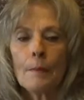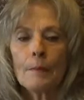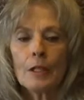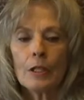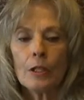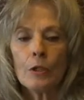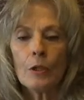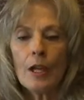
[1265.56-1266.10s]

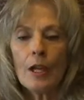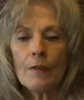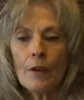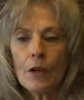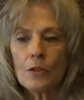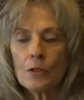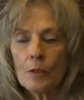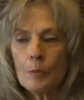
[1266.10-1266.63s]
you have
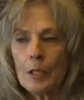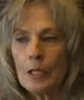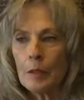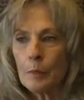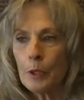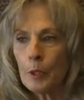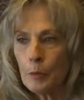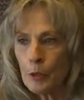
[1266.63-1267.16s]
also been a
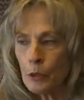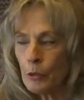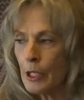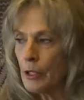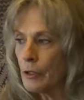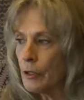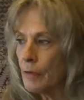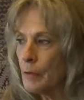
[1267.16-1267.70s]

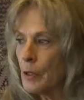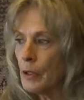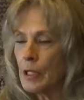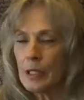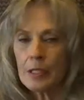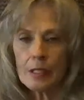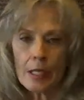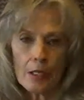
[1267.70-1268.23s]
perpetrator of
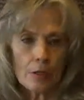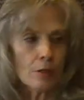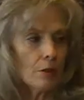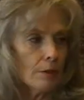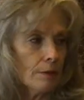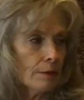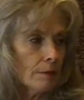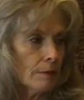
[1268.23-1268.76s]

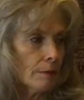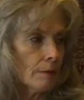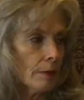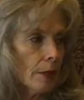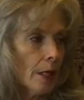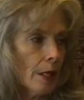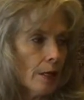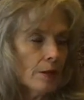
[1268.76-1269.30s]
molestation.
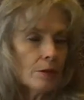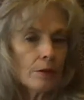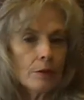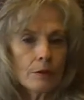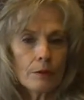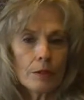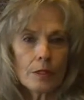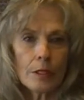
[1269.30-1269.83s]
Okay,
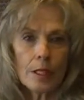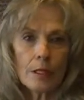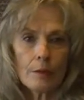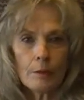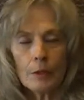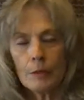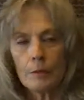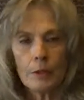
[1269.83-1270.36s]
so it's like
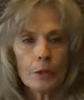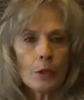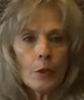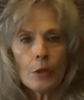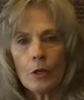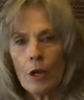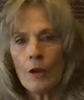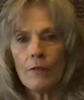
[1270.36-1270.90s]
we, are knowing
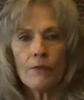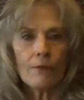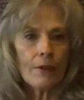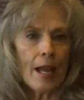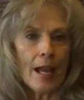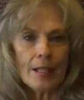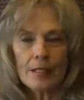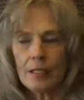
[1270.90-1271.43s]
all
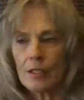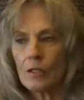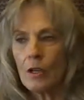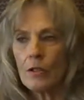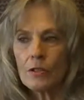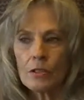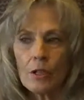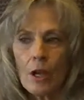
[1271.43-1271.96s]
facets, all
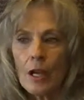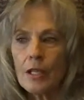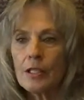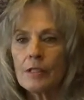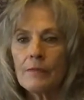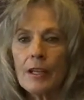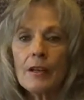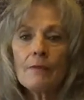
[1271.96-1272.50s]
sides
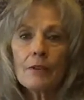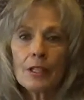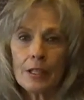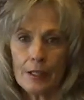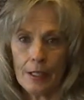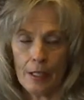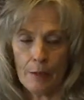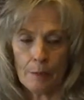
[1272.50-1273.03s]
of
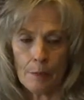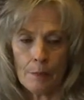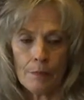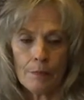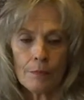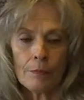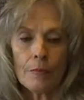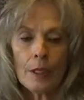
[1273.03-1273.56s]
everything.
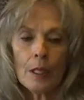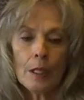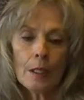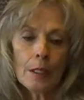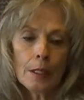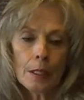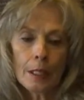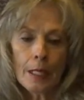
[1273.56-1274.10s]

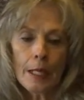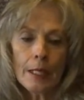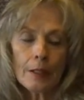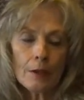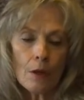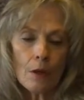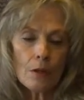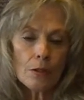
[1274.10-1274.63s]
And
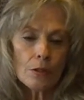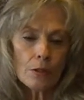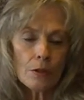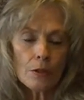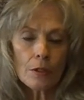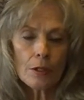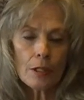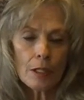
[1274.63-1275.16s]
also,
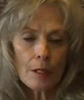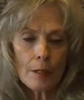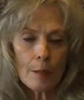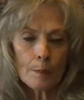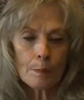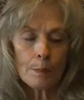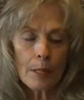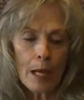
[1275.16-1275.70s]
the thing about,
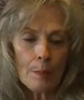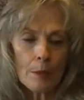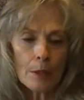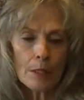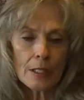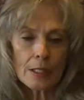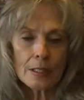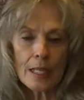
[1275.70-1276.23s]
about
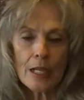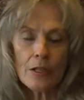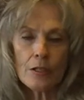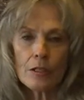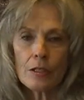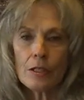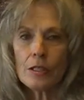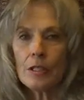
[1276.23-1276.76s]
molestation
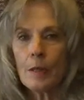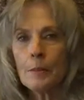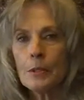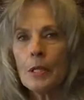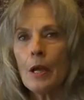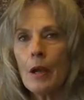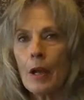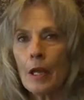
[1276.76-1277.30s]
is
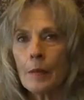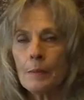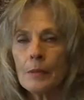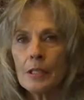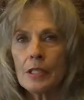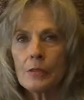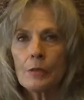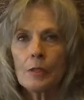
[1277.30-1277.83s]
sometimes
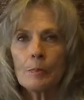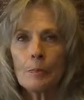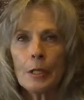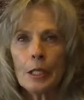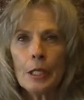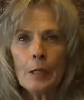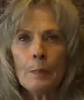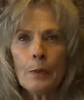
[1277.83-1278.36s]
it's with
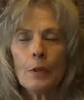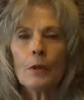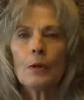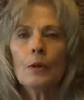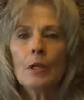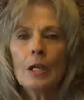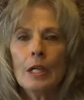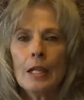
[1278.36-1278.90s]

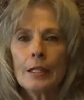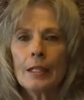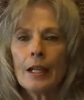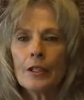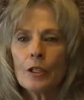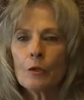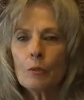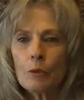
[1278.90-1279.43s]
people that
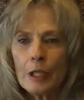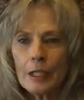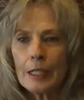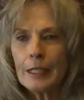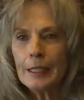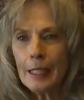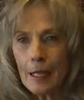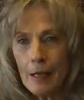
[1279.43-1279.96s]
you really
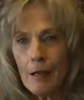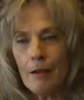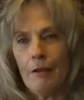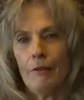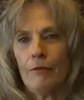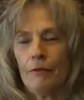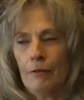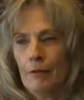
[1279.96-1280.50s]

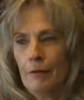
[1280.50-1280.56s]
love,